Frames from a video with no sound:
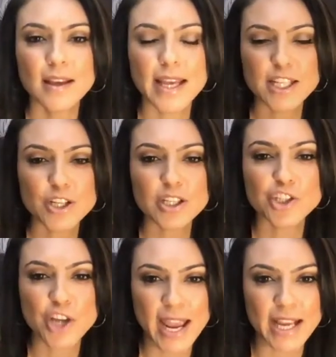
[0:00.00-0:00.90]
It took
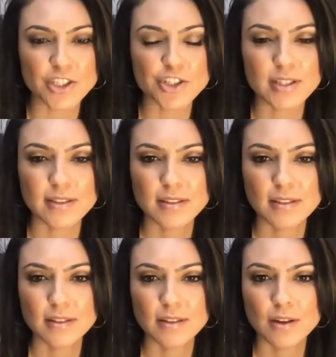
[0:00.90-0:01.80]
change
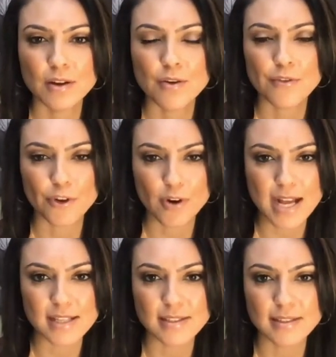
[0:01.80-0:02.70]
for
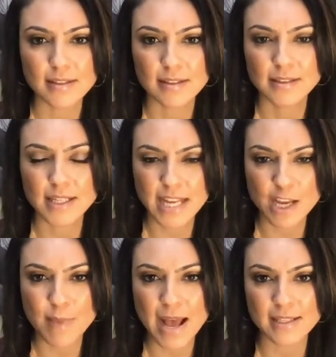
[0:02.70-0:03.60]
us to take
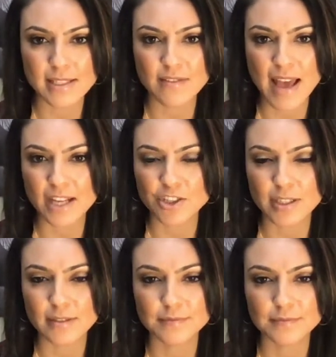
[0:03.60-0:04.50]
massive
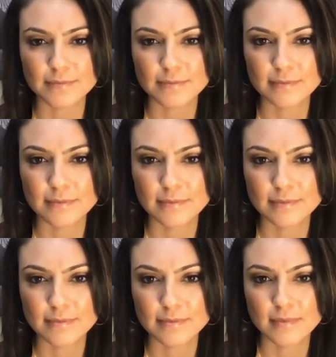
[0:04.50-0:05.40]
action.
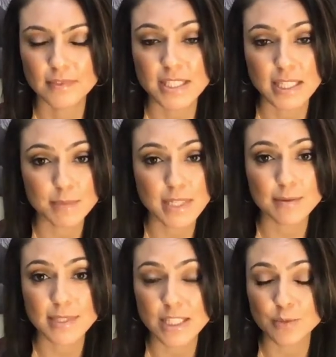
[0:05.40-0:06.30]
Sometimes
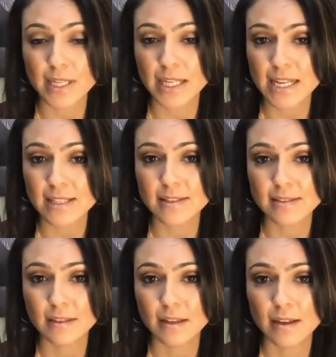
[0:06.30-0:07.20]
that's what it needs
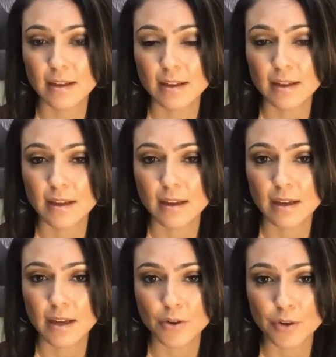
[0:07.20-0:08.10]

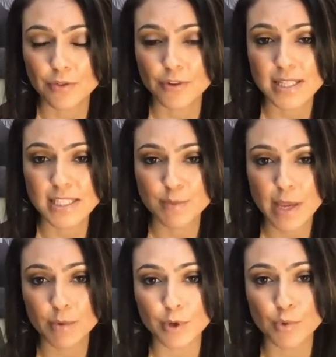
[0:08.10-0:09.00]
in order for us to be
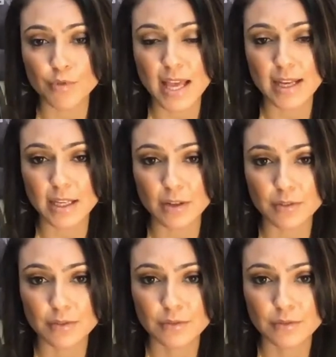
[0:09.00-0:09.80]
able to move that needle.